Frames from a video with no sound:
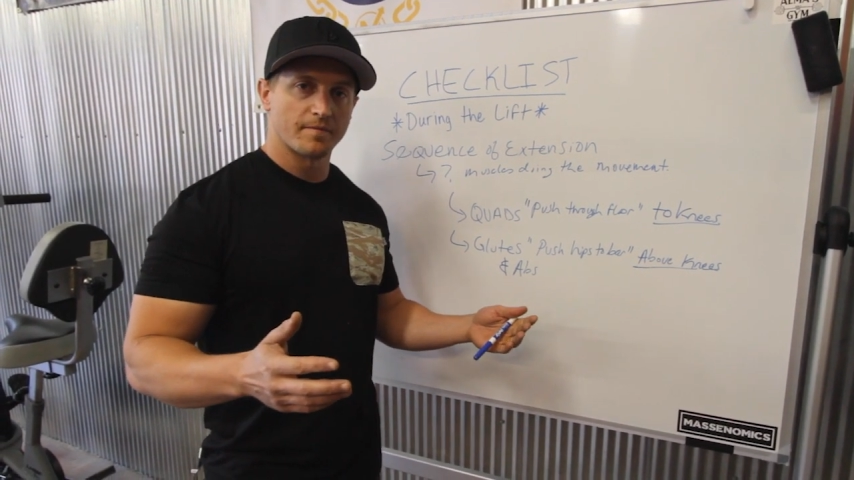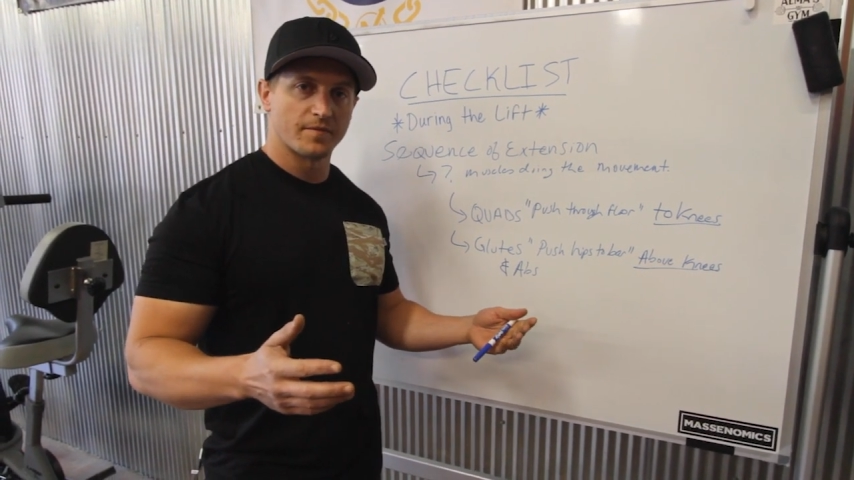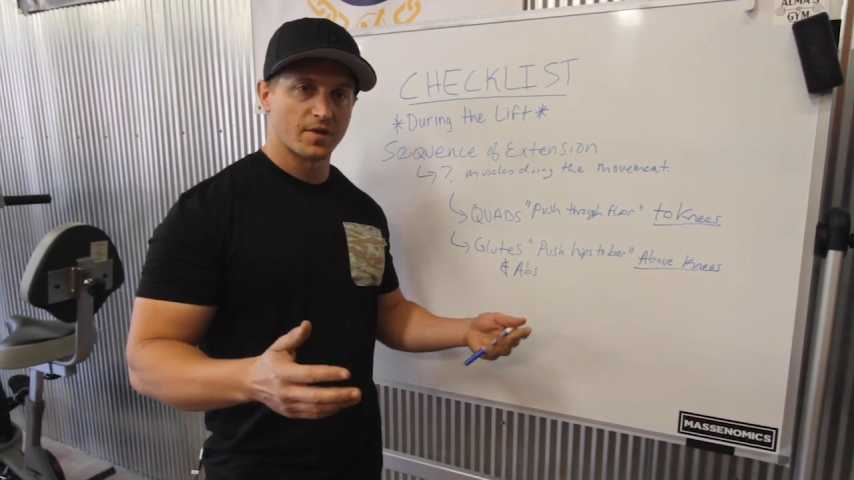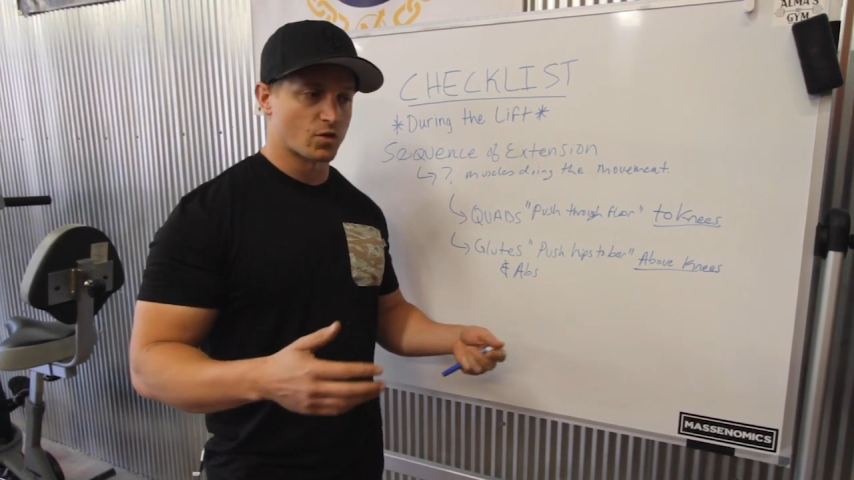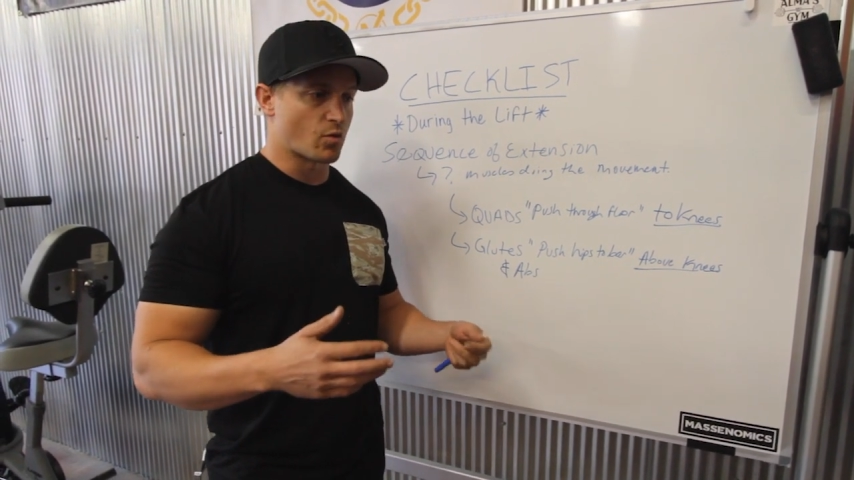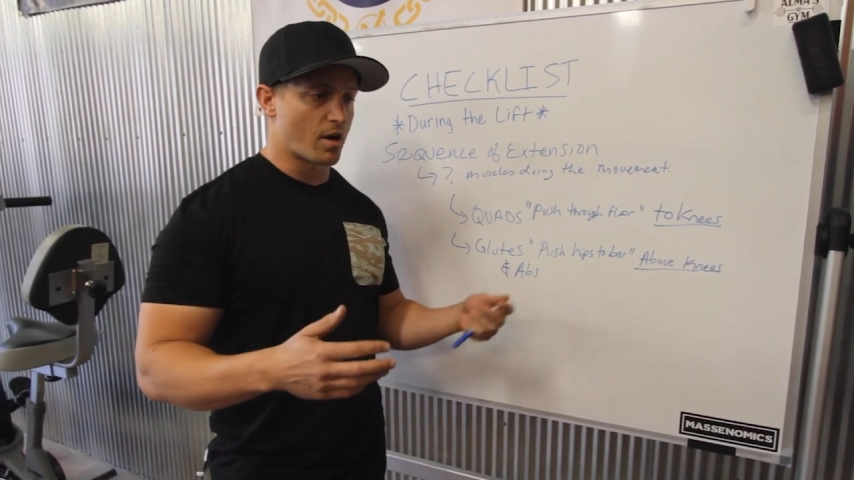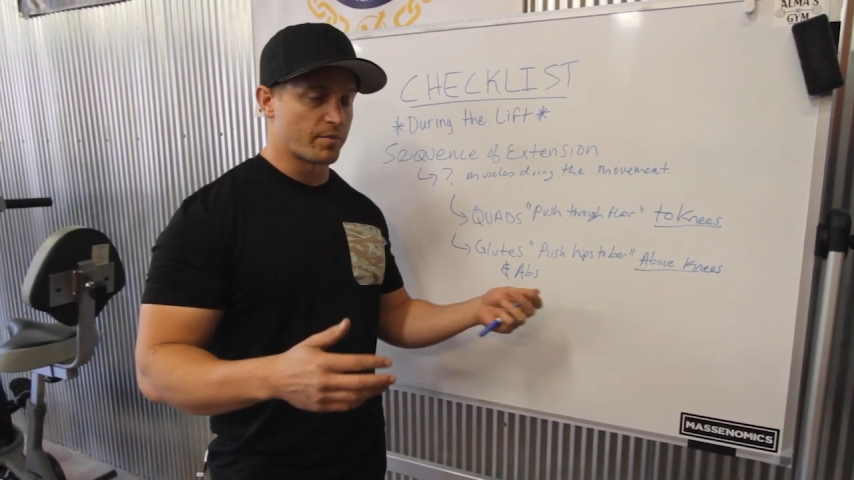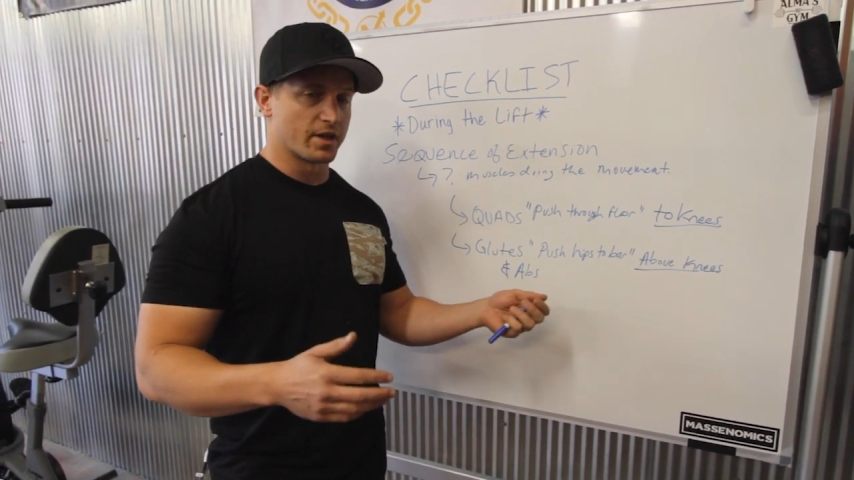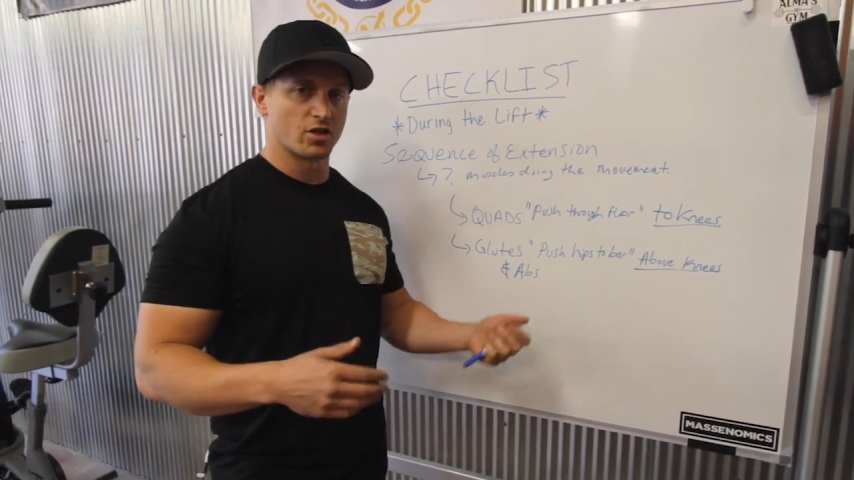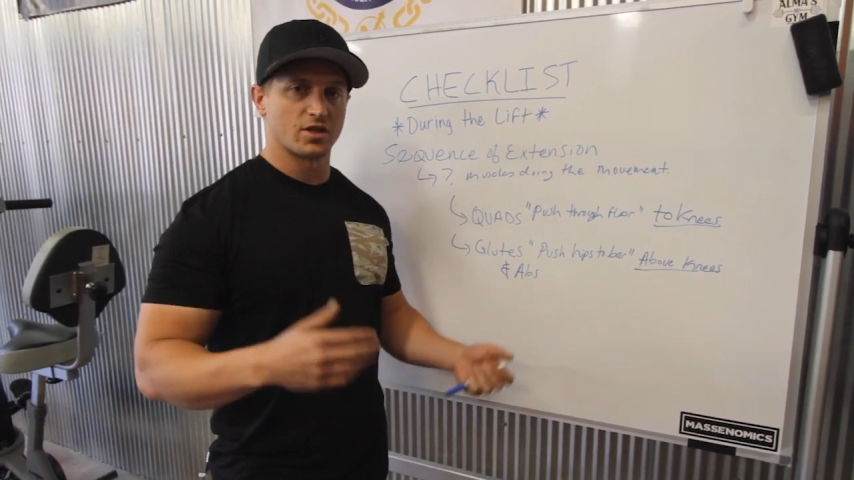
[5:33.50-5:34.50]
squat,
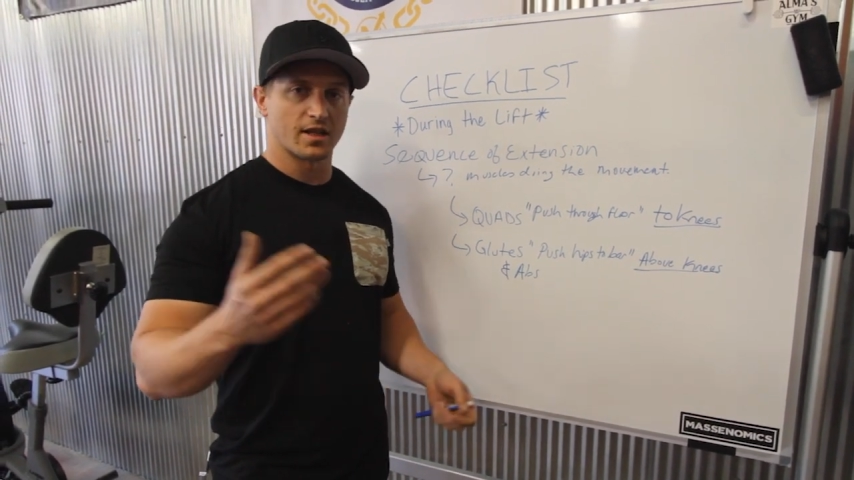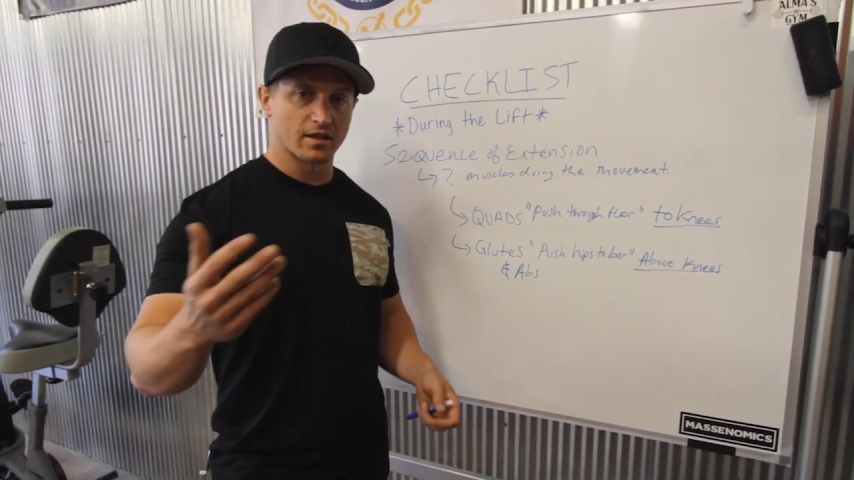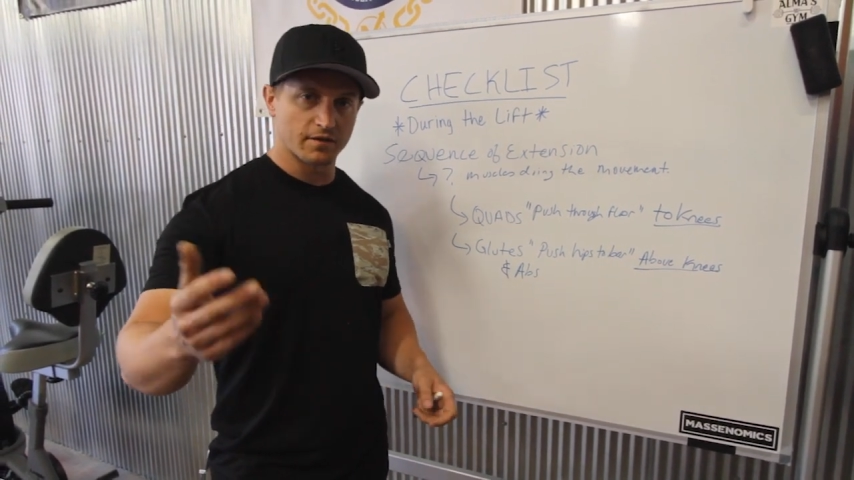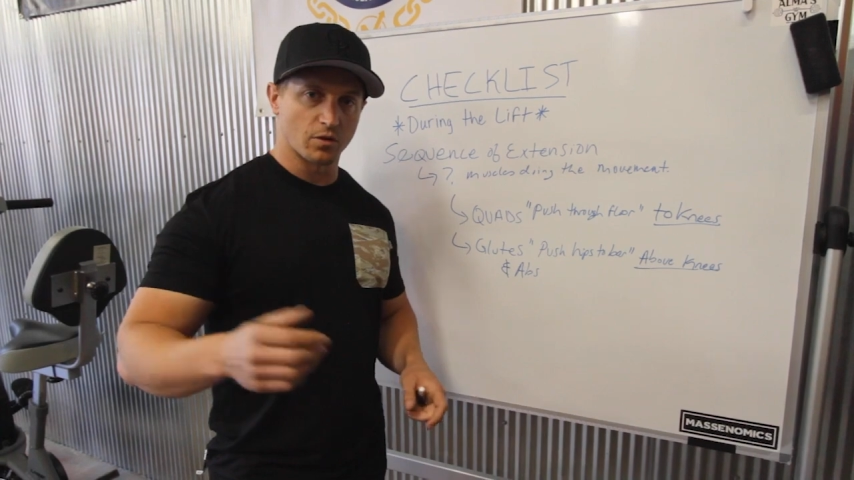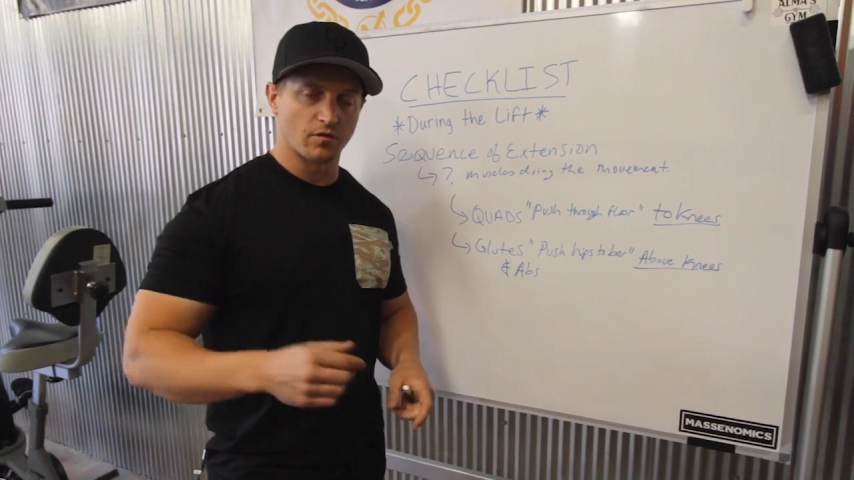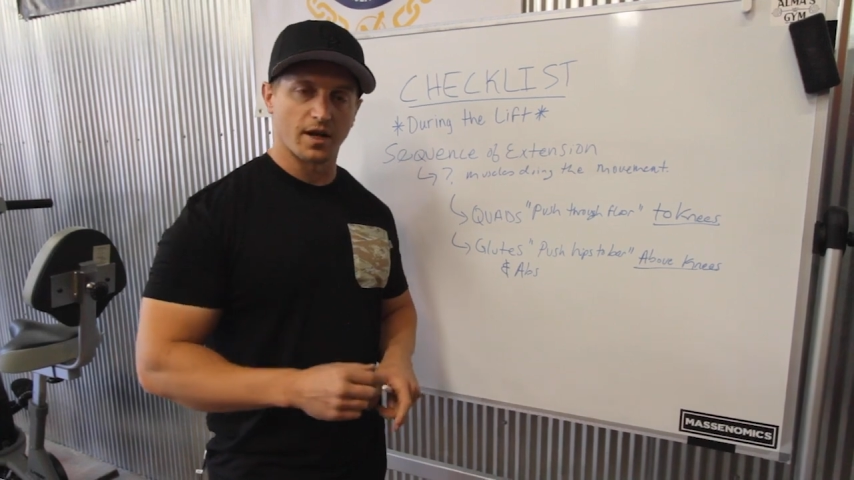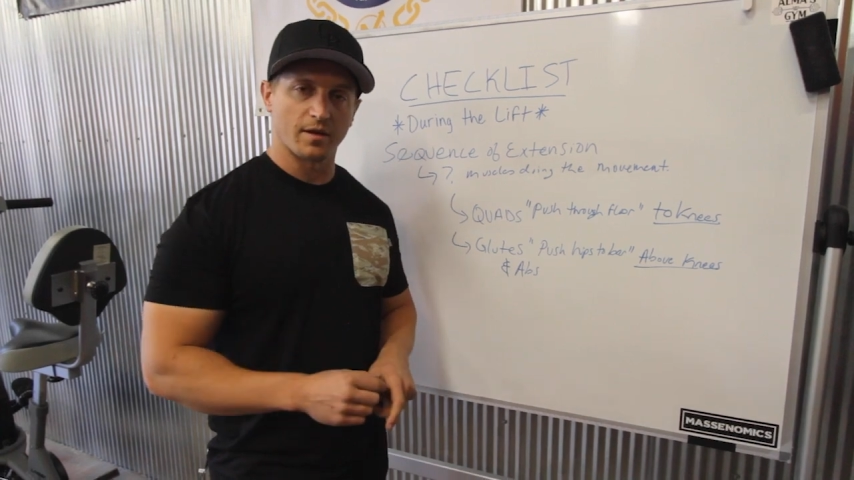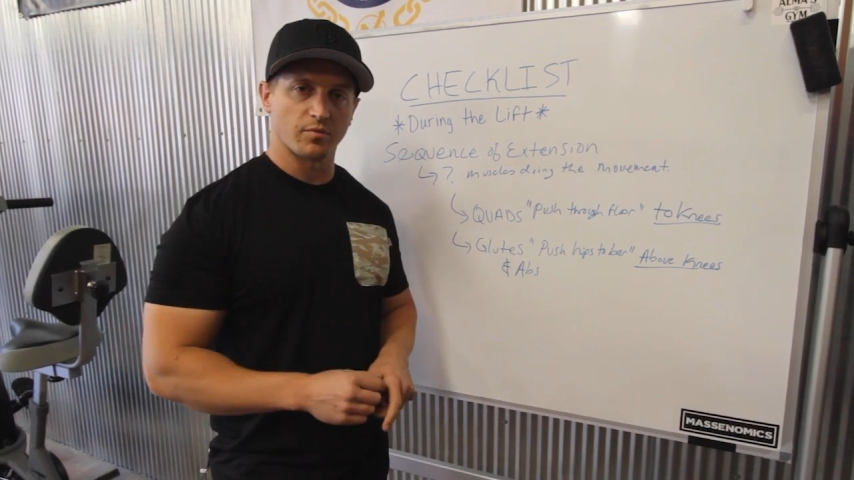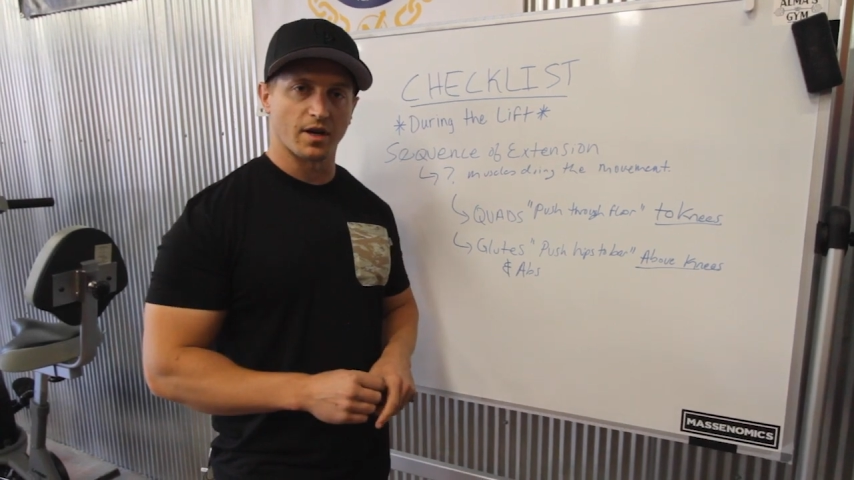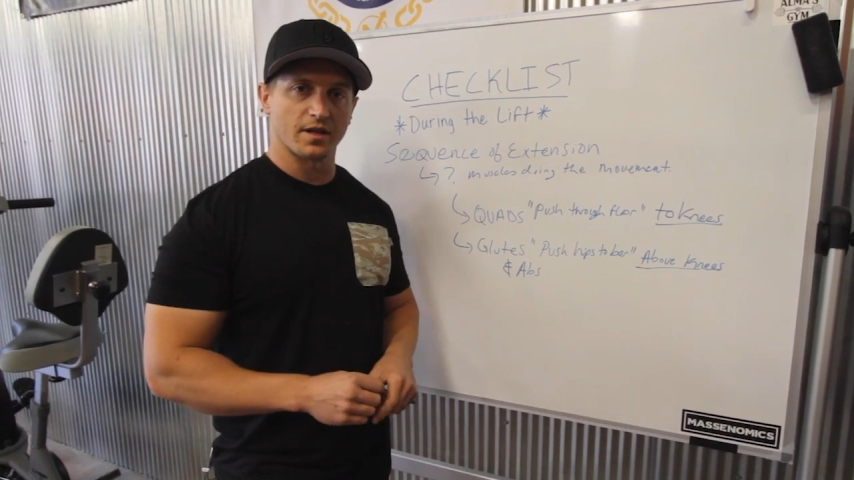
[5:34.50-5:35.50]
bench, deadlift,
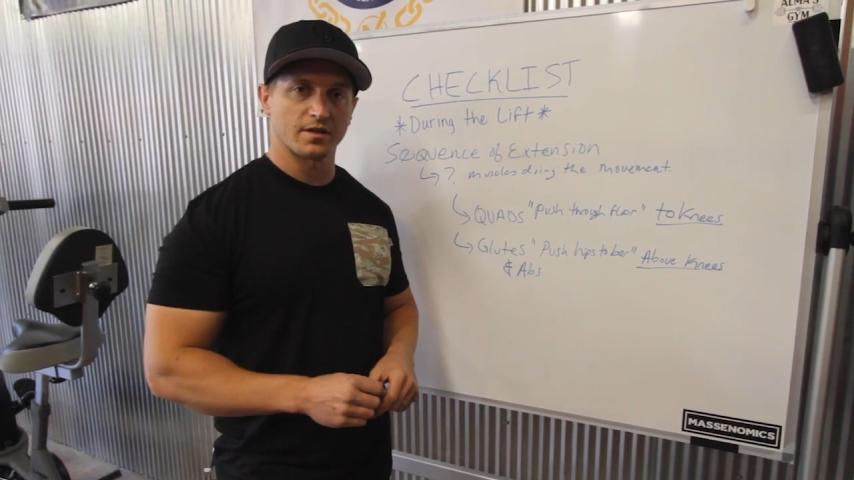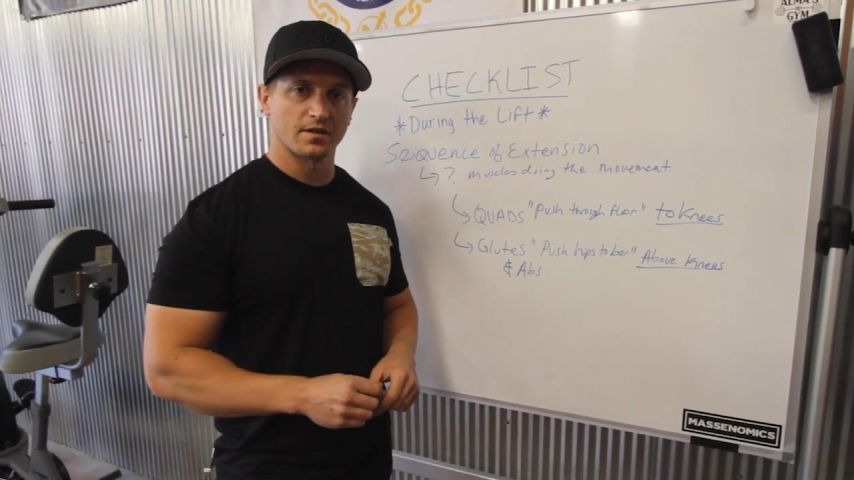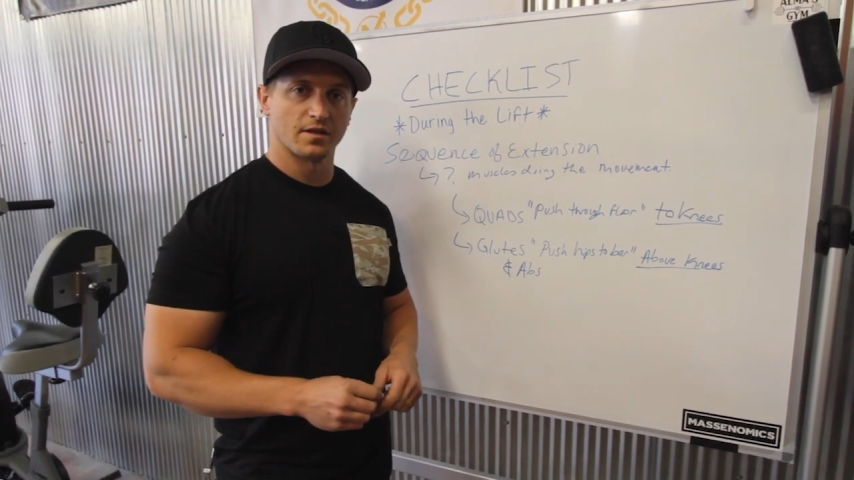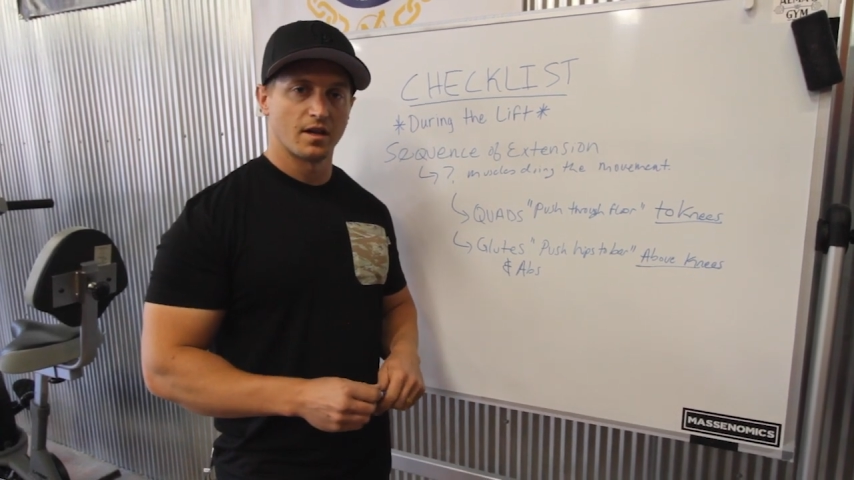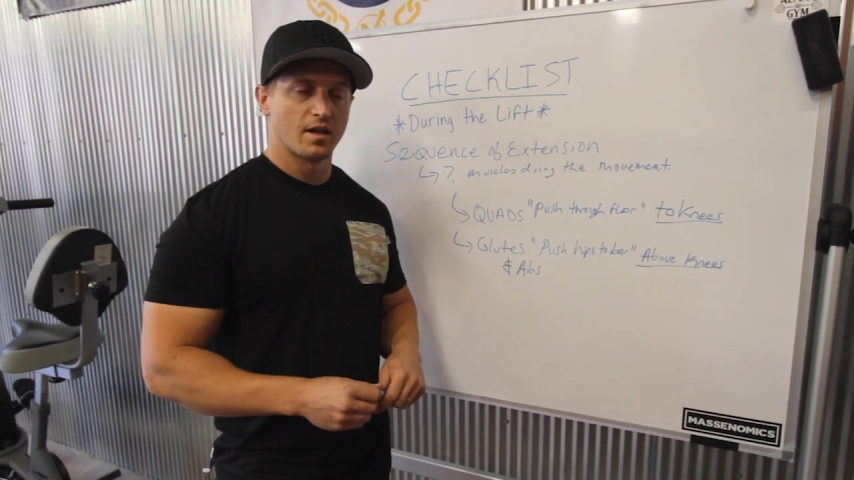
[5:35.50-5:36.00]
overhead press.